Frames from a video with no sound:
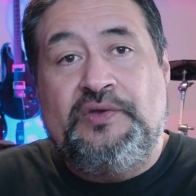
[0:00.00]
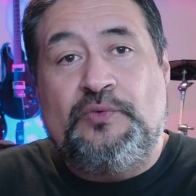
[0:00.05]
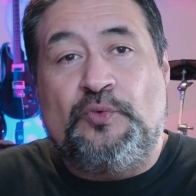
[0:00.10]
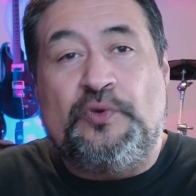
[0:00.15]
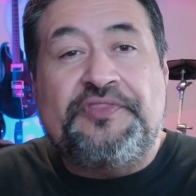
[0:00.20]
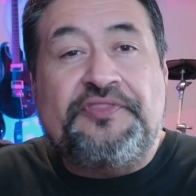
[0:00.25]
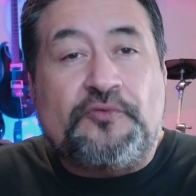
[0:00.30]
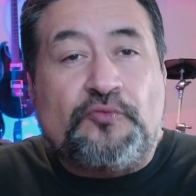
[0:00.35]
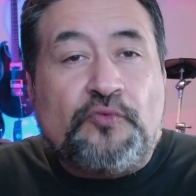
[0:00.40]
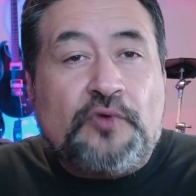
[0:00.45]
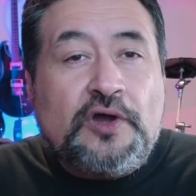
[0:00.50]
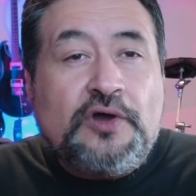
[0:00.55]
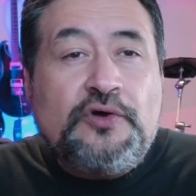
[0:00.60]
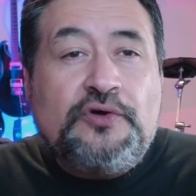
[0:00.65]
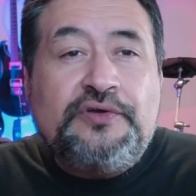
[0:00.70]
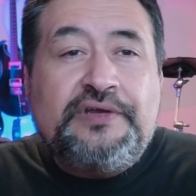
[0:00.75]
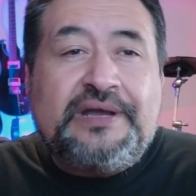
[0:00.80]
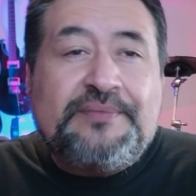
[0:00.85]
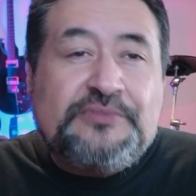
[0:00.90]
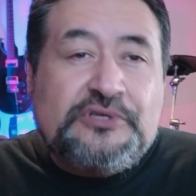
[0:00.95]
With the
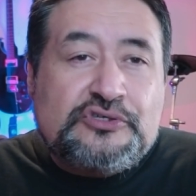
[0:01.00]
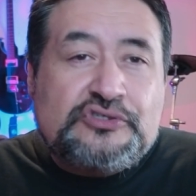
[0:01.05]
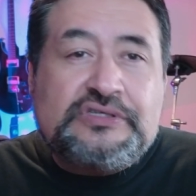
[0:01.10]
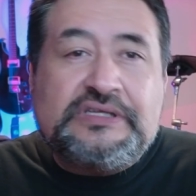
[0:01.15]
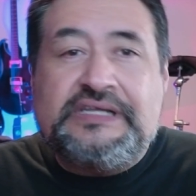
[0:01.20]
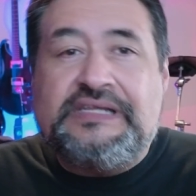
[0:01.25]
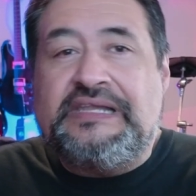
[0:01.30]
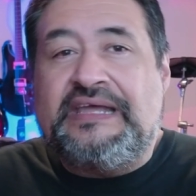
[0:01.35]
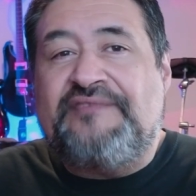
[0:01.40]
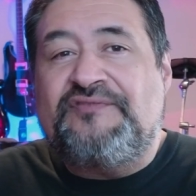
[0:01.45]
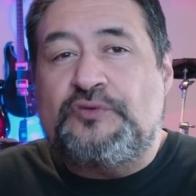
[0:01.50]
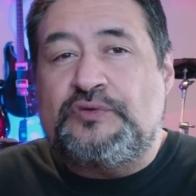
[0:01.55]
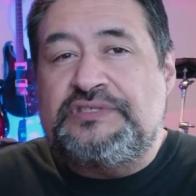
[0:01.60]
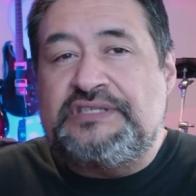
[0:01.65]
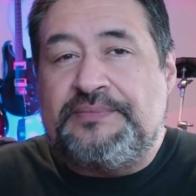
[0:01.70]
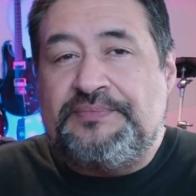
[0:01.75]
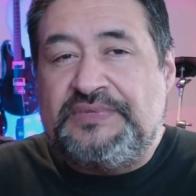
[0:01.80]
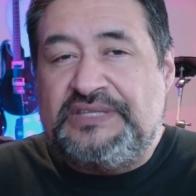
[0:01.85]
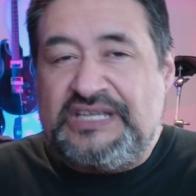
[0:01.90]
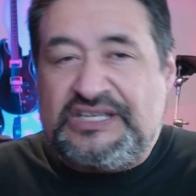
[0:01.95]
Rode, I'm usually left with
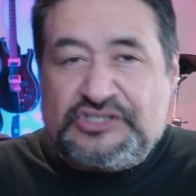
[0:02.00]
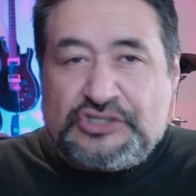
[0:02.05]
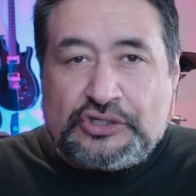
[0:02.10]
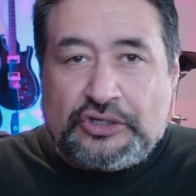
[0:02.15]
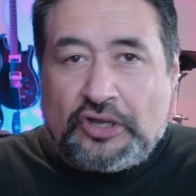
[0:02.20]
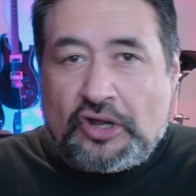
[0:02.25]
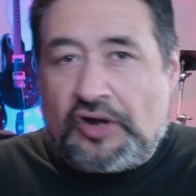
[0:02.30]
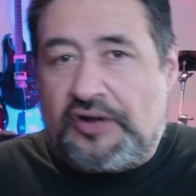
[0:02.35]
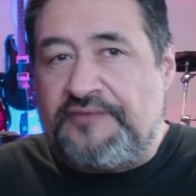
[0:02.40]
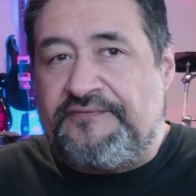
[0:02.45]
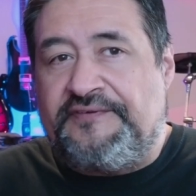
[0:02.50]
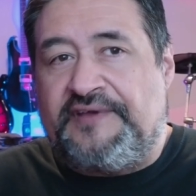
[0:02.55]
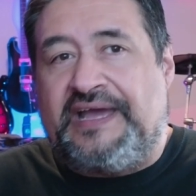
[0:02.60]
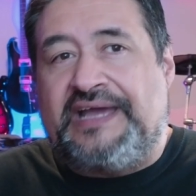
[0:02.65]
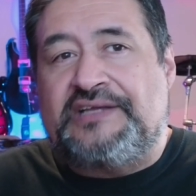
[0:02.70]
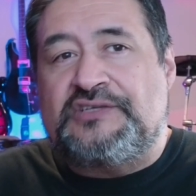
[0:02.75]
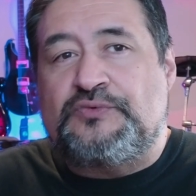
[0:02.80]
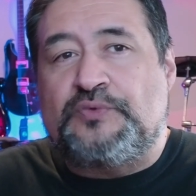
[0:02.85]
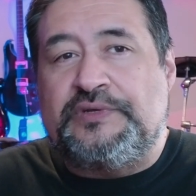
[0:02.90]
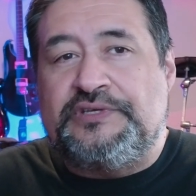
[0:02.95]
some digital
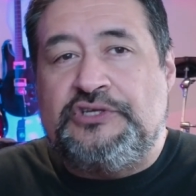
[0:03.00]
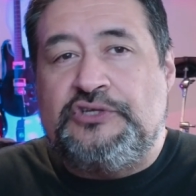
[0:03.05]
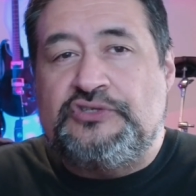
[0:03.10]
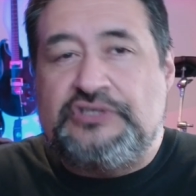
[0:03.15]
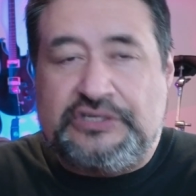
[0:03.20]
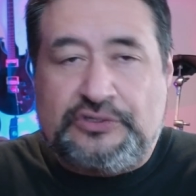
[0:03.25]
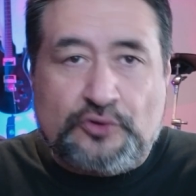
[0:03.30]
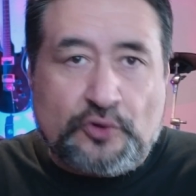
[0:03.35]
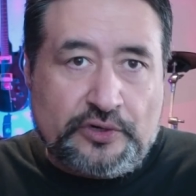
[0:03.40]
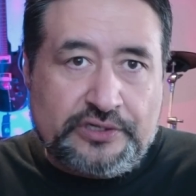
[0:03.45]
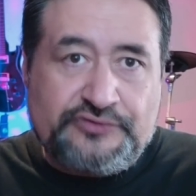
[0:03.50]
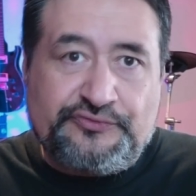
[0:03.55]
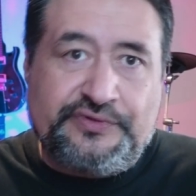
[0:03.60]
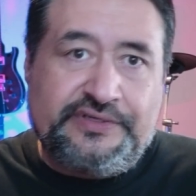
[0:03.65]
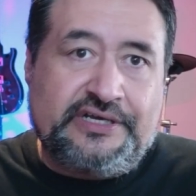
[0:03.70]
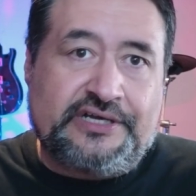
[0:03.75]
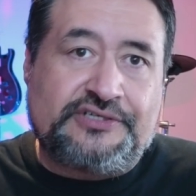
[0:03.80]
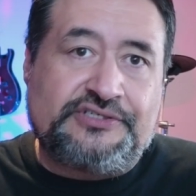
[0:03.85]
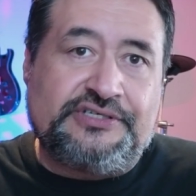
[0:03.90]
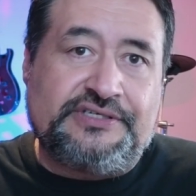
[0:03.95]
artifacts when using noise
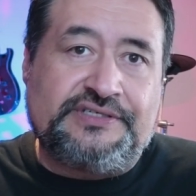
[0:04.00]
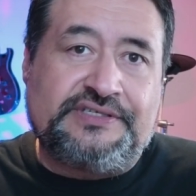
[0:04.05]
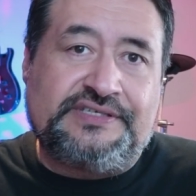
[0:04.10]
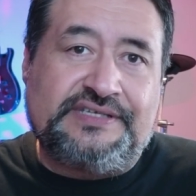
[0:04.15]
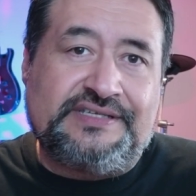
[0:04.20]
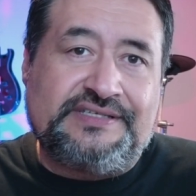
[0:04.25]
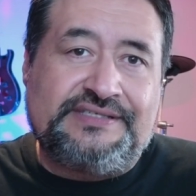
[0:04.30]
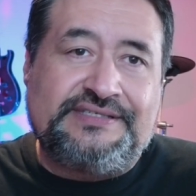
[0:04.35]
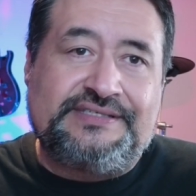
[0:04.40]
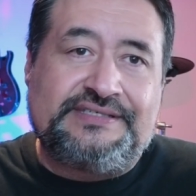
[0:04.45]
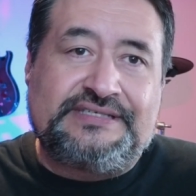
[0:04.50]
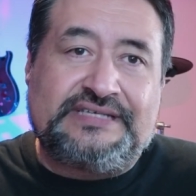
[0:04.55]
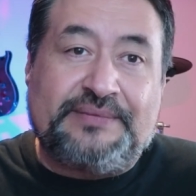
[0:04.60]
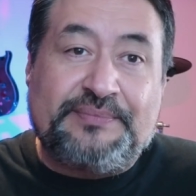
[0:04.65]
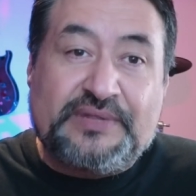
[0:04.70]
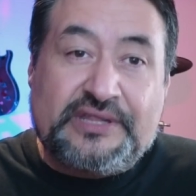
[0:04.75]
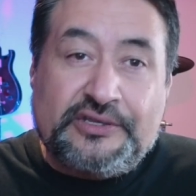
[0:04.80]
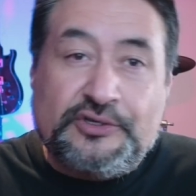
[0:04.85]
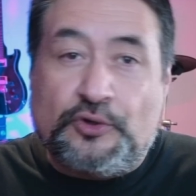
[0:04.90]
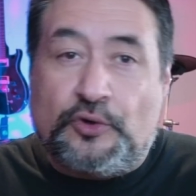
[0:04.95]
reduction, since some
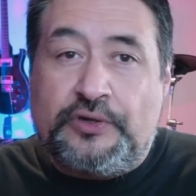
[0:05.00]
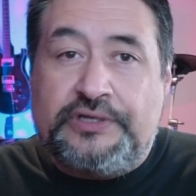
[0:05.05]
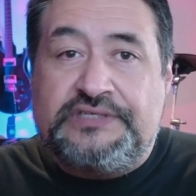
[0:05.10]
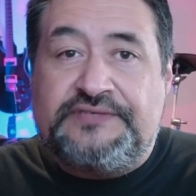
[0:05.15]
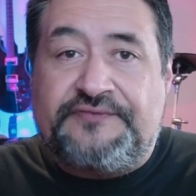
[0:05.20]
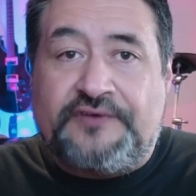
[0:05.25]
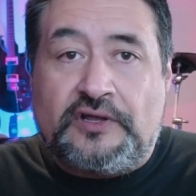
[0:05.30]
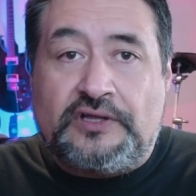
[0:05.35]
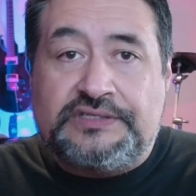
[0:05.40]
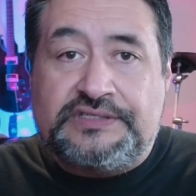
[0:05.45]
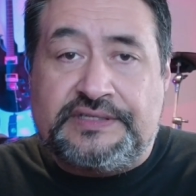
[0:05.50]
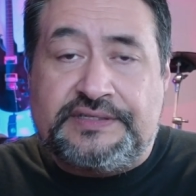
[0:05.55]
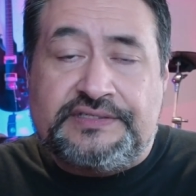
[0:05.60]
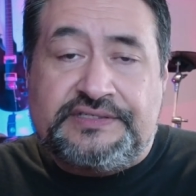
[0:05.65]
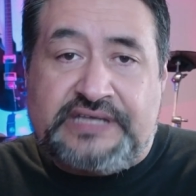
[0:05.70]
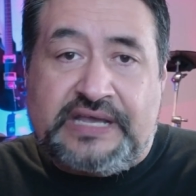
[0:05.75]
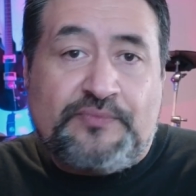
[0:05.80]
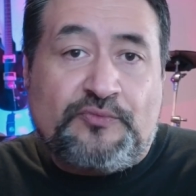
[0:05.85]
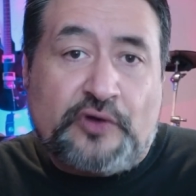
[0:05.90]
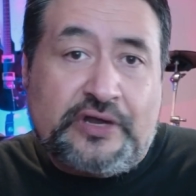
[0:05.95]
of the noise falls in the
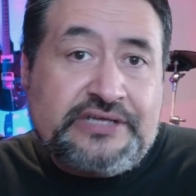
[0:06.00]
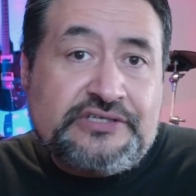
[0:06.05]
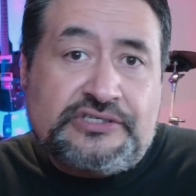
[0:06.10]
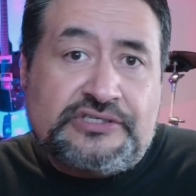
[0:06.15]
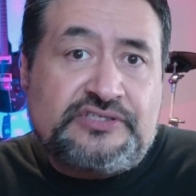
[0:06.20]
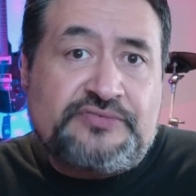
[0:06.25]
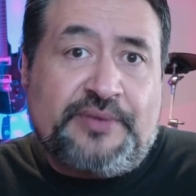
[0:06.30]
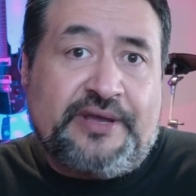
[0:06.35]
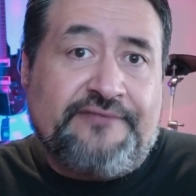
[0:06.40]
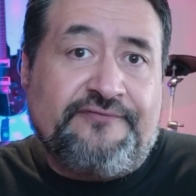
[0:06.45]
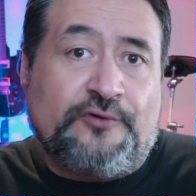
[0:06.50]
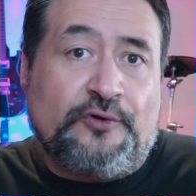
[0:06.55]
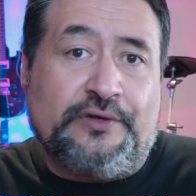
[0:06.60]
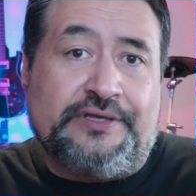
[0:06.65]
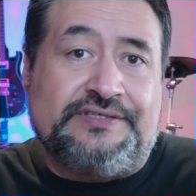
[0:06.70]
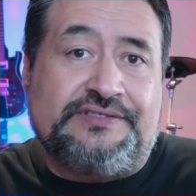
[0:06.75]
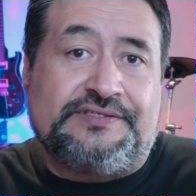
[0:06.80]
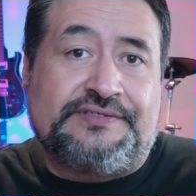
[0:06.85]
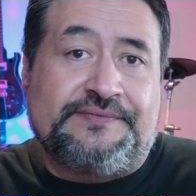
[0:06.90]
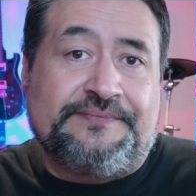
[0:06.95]
same range as my
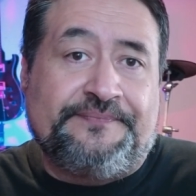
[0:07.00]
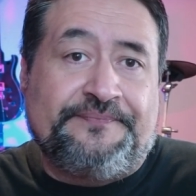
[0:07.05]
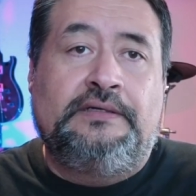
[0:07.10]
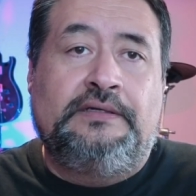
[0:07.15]
voice.